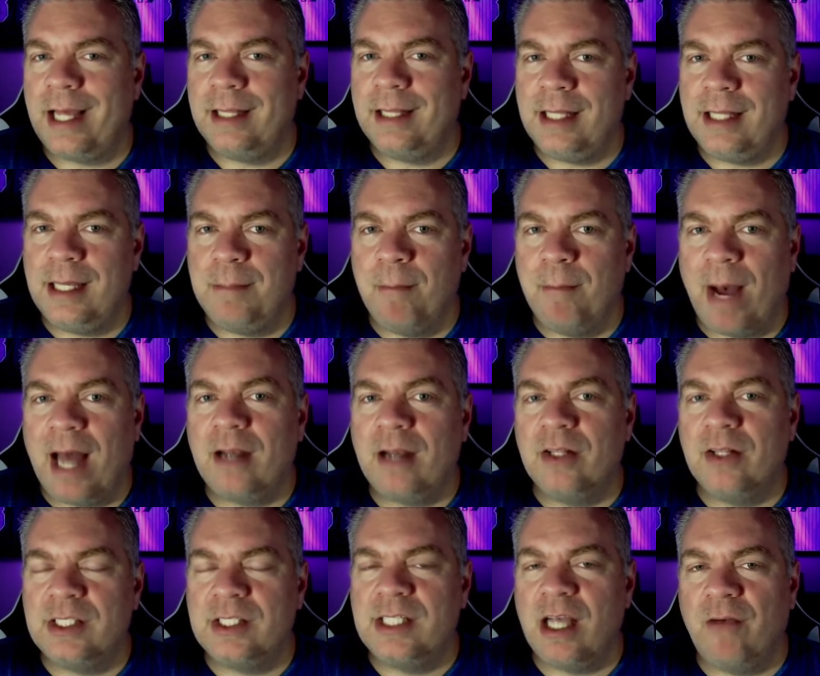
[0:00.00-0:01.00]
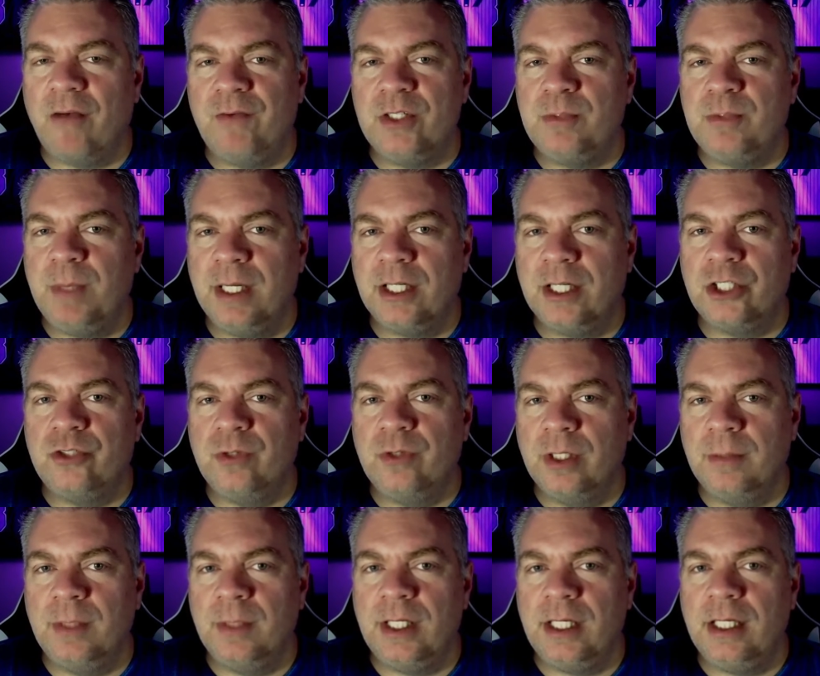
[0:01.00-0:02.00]
The model itself has been
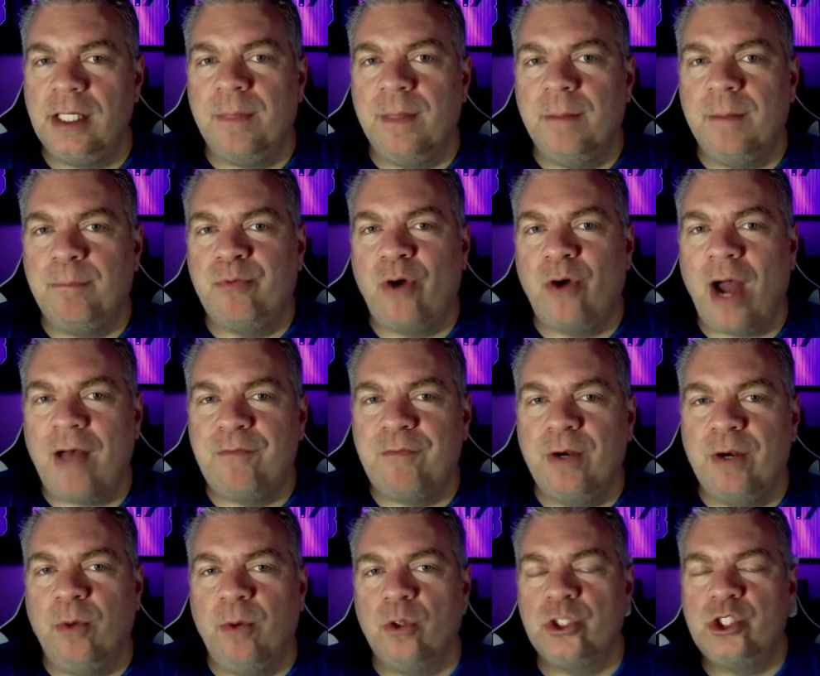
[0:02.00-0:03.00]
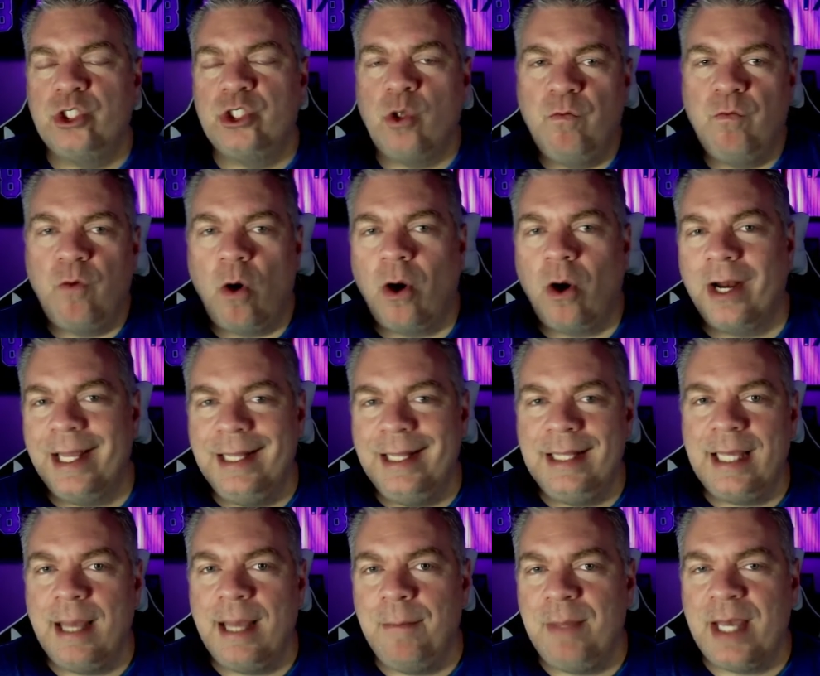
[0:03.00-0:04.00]
extremely profitable so far
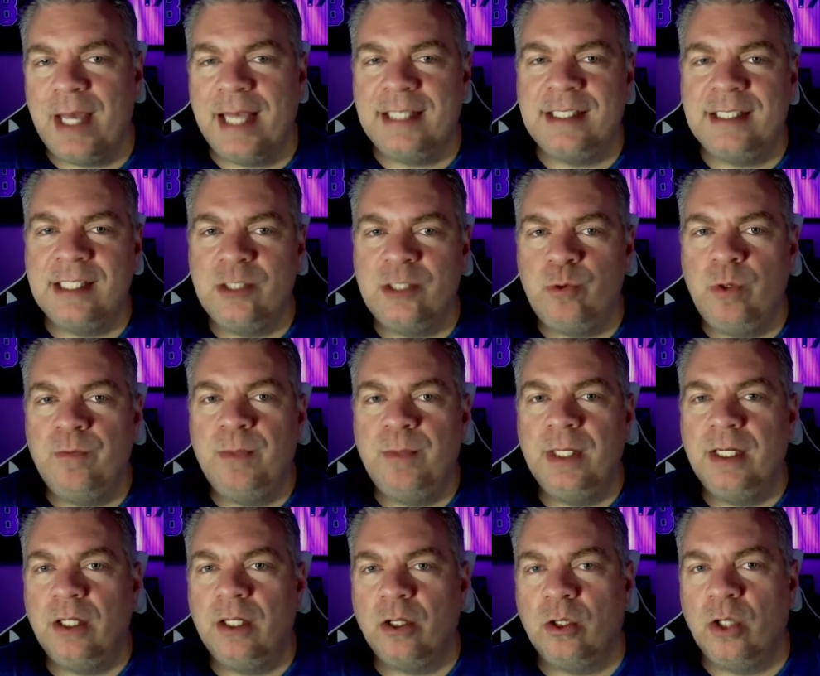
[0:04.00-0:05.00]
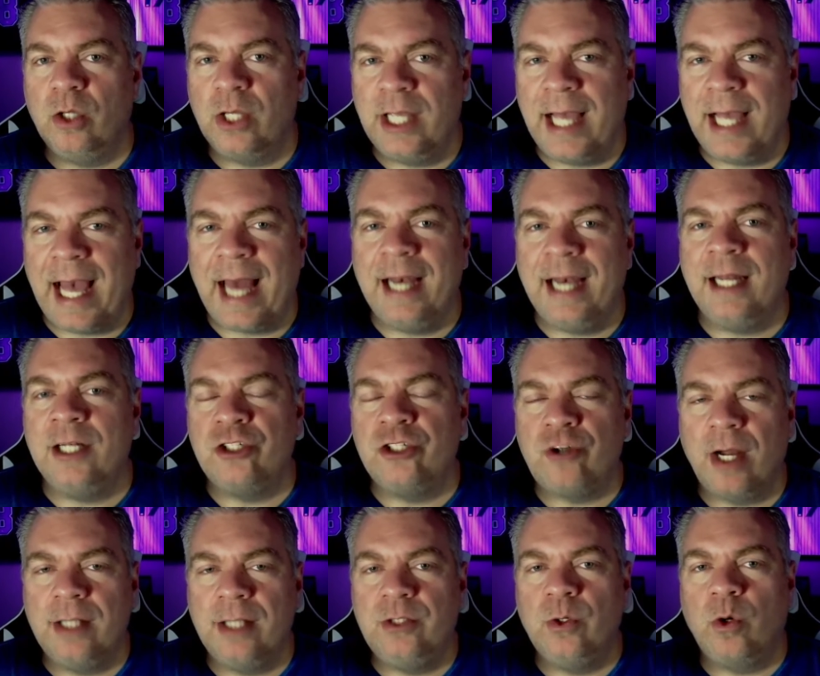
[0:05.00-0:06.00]
in the NBA since we've been looking at it and
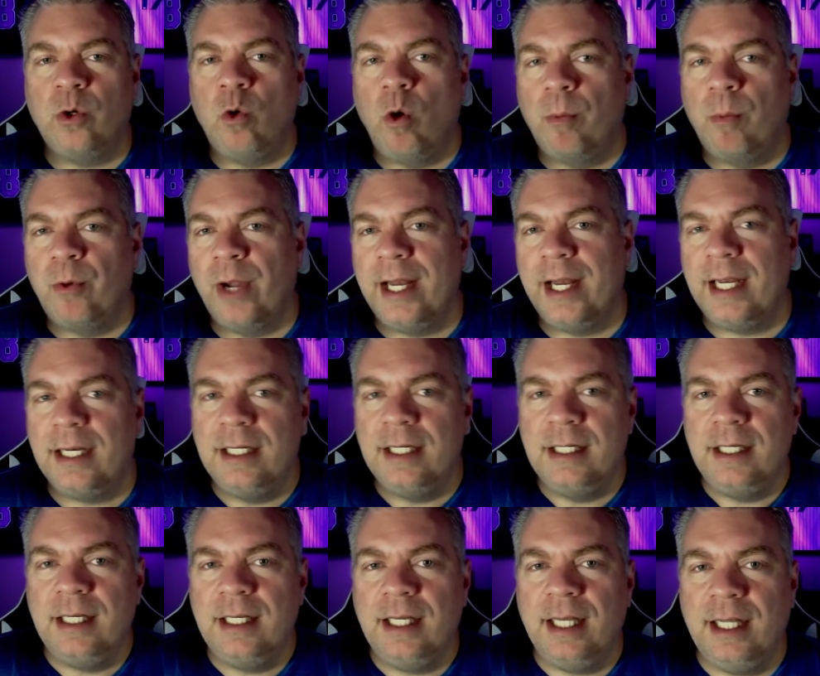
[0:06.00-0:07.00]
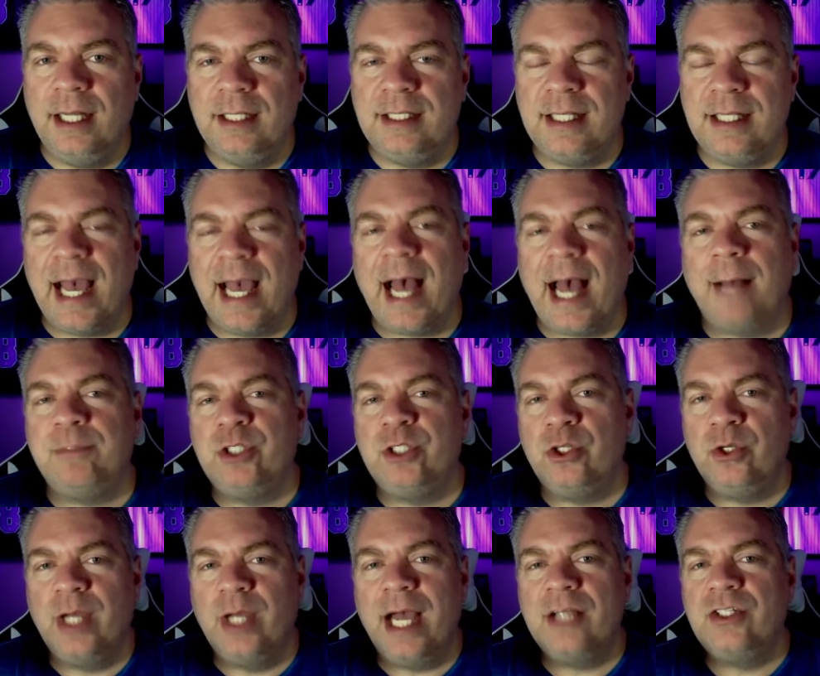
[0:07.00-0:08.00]
trying to incorporate it into the app.
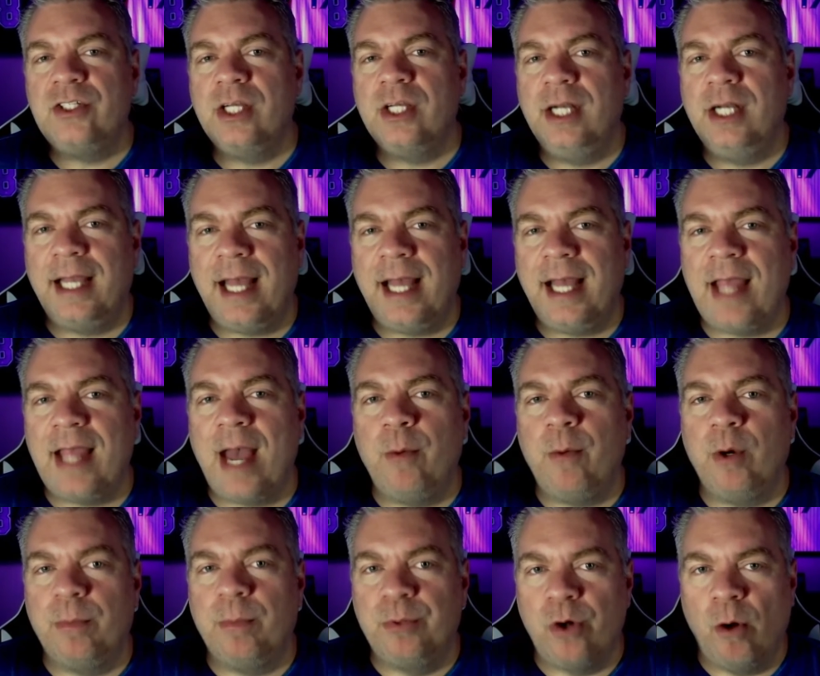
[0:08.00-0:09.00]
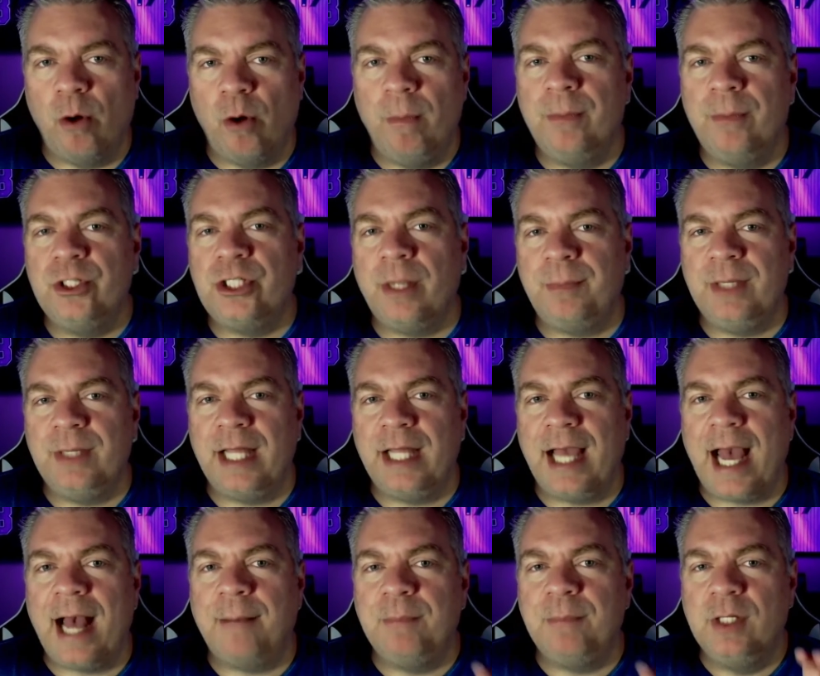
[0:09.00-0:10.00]
So you guys are going to get that with a pro membership in
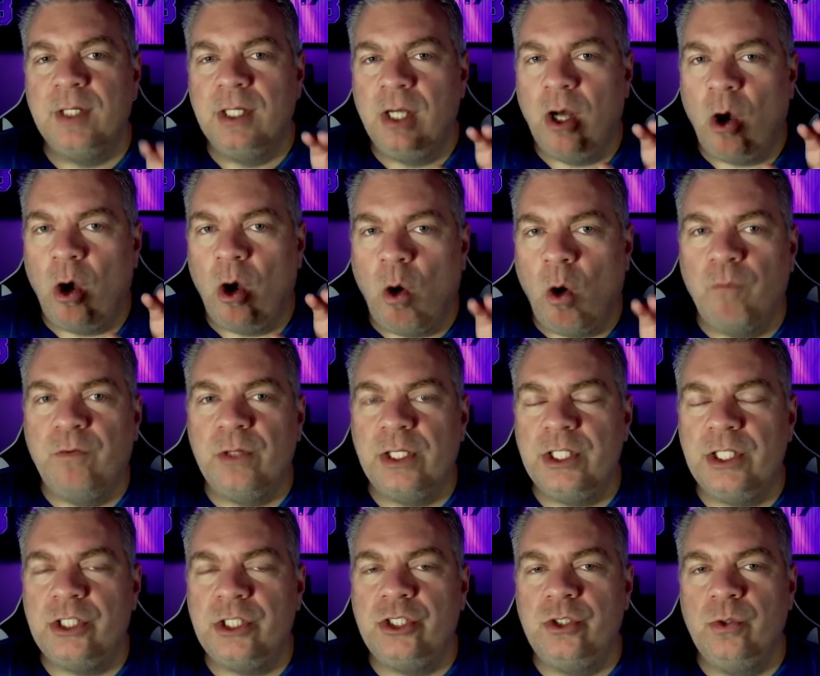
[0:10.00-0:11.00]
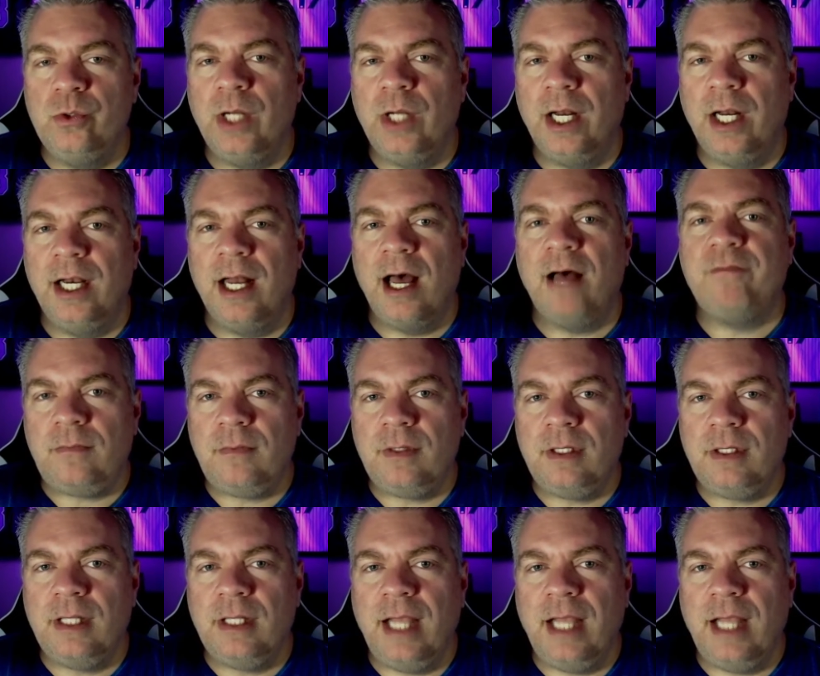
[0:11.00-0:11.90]
the app, hopefully soon enough.